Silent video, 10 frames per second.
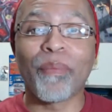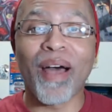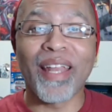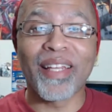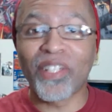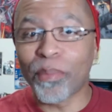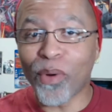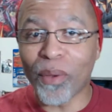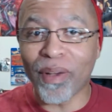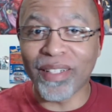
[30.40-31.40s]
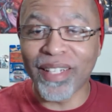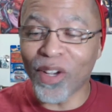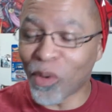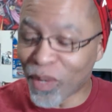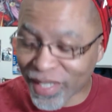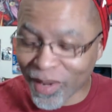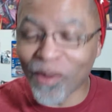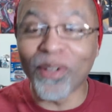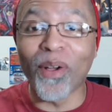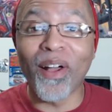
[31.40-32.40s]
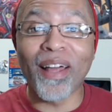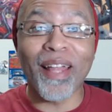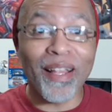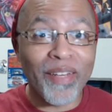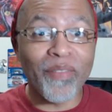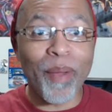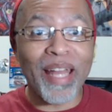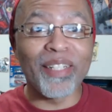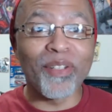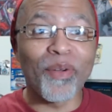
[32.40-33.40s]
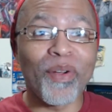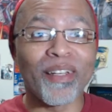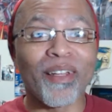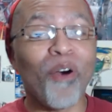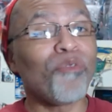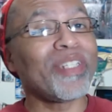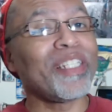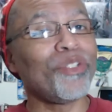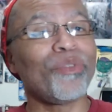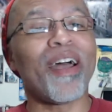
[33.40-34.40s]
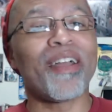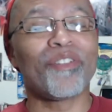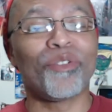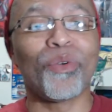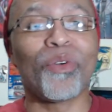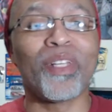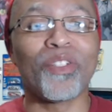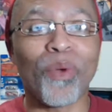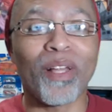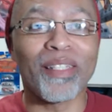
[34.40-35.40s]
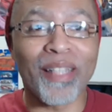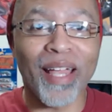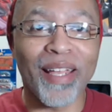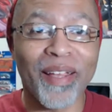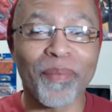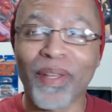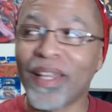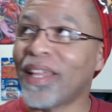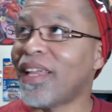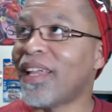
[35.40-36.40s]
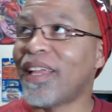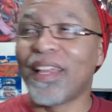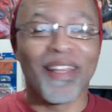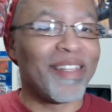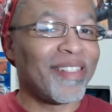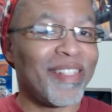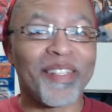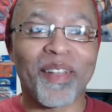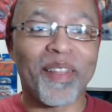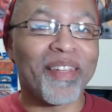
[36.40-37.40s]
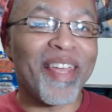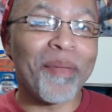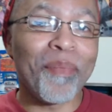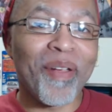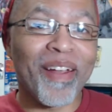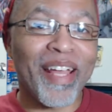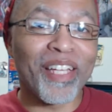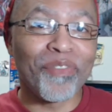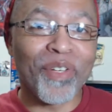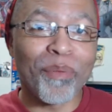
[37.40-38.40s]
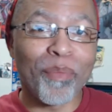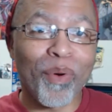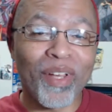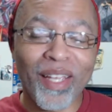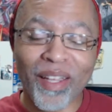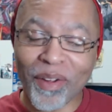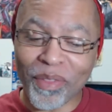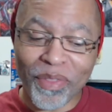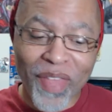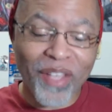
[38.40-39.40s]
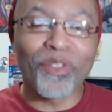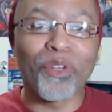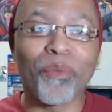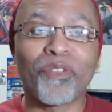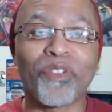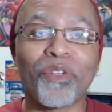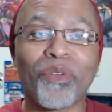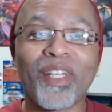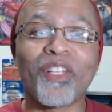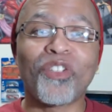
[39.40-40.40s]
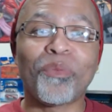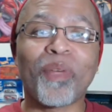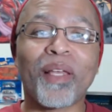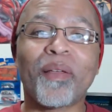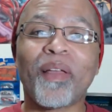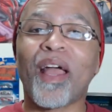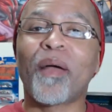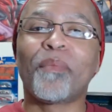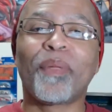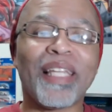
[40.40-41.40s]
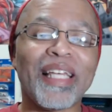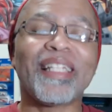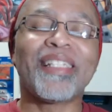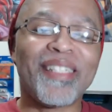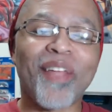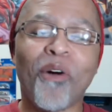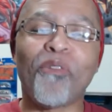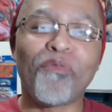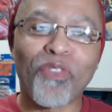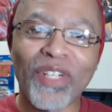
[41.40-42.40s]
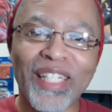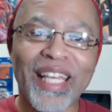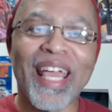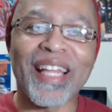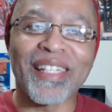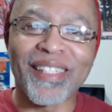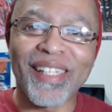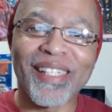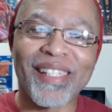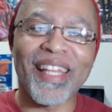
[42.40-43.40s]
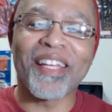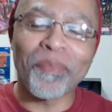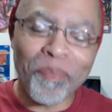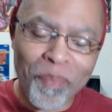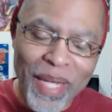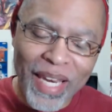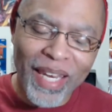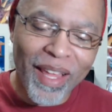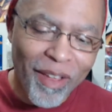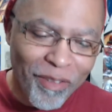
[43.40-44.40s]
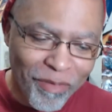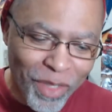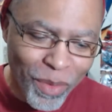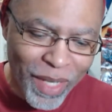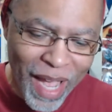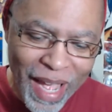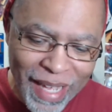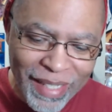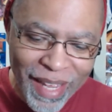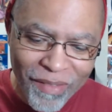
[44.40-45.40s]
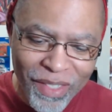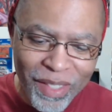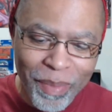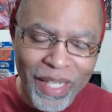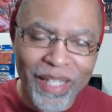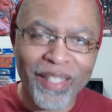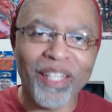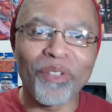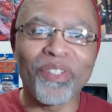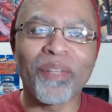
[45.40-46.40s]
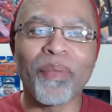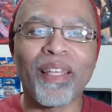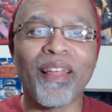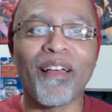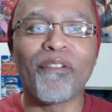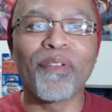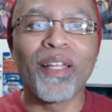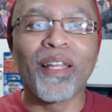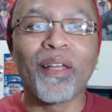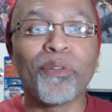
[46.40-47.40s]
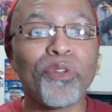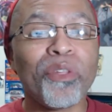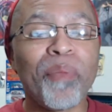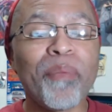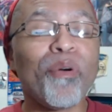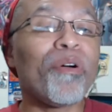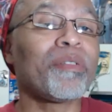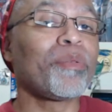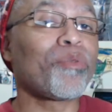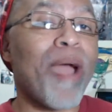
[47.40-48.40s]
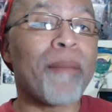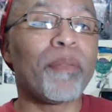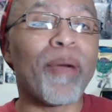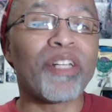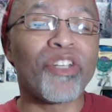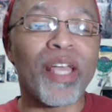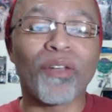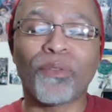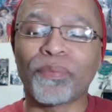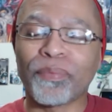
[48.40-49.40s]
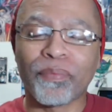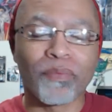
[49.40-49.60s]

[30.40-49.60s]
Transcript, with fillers: everybody. It's your boy Montel. What's going on? How's everybody doing? Hopefully you guys are doing as well as I am. It's just another day in paradise for your boy here. Thank you so much for tuning in to me. Please don't forget to send me love. You guys have just been continuing to send me love. To the people who subscribe to my channel,